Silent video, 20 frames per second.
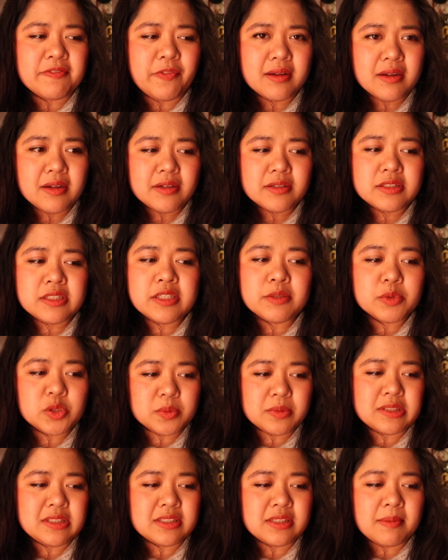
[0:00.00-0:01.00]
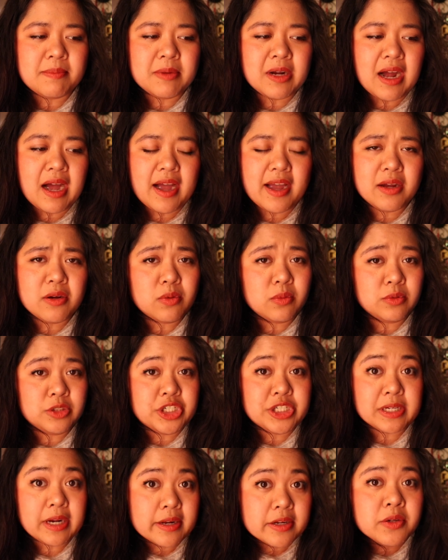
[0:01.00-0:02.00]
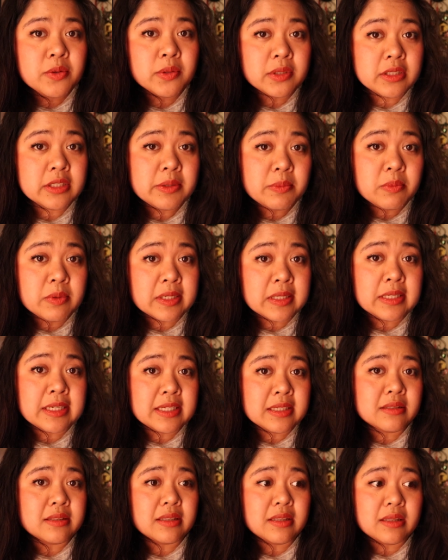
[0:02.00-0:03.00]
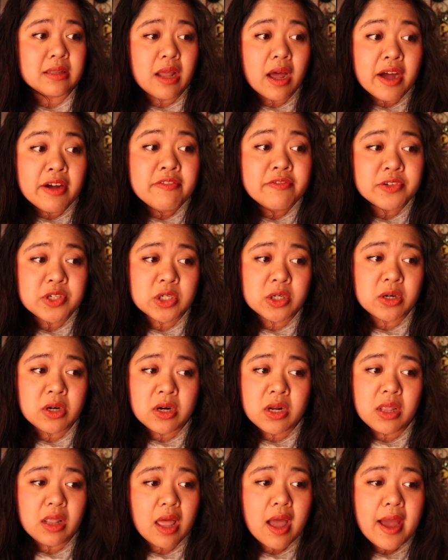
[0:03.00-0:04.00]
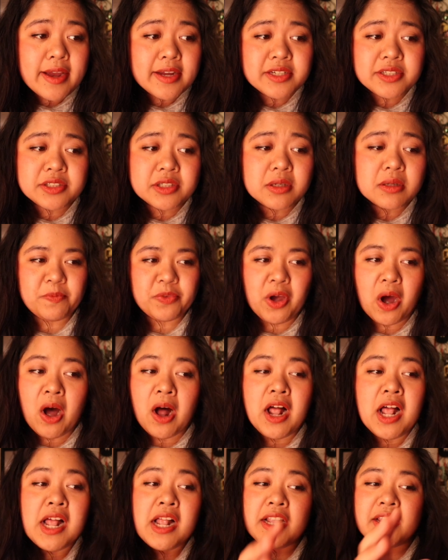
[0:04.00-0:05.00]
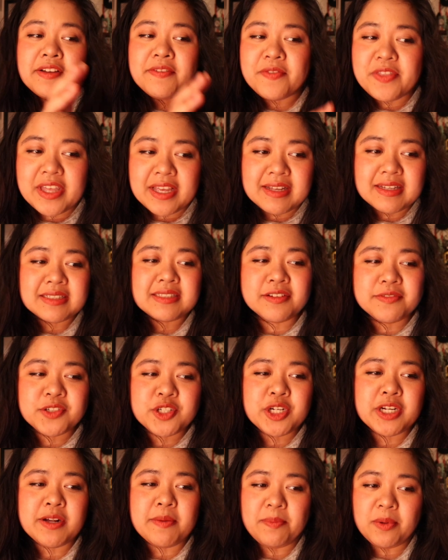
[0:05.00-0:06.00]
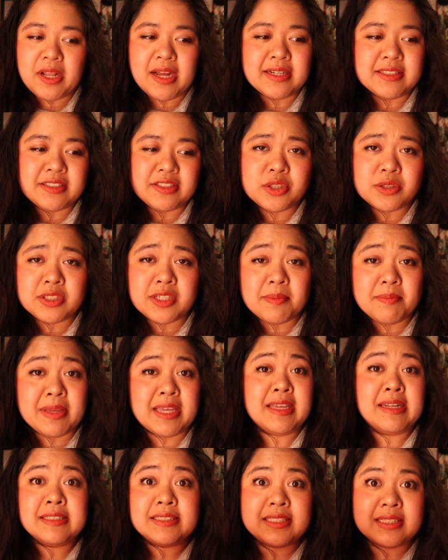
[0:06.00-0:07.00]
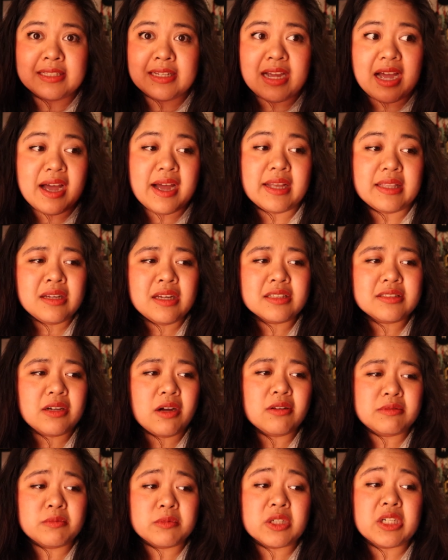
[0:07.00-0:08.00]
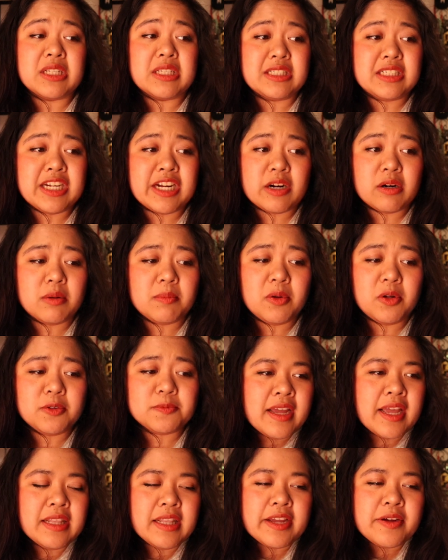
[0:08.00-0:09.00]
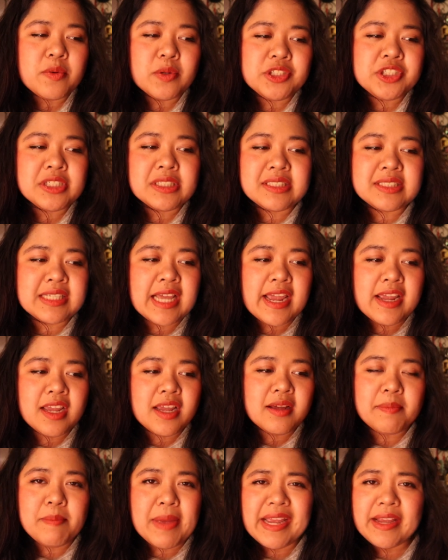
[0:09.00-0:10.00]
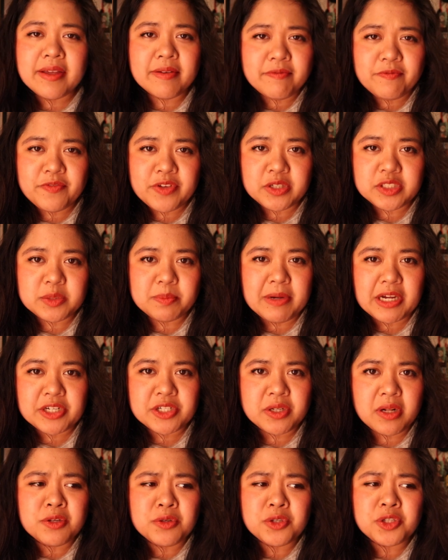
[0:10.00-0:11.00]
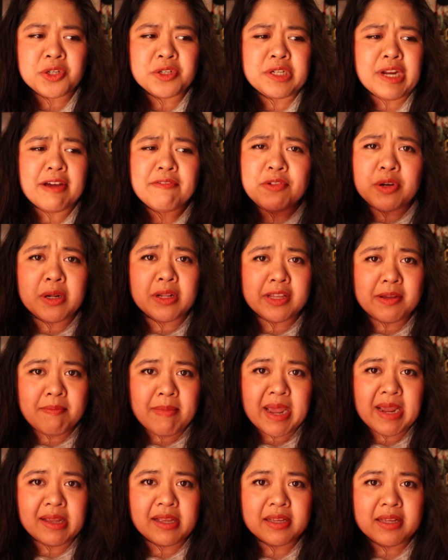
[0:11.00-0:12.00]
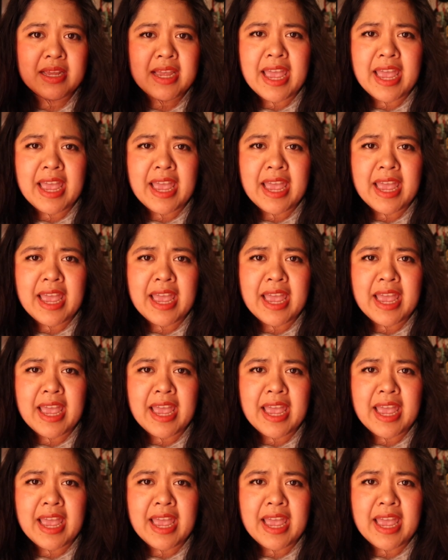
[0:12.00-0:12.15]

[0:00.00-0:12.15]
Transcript: if she was with some guy who genuinely really loved her, liked her. All of this, if she applies it to some innocent guy, it's all really terrible. And like what she's saying, make him feel special. You should definitely make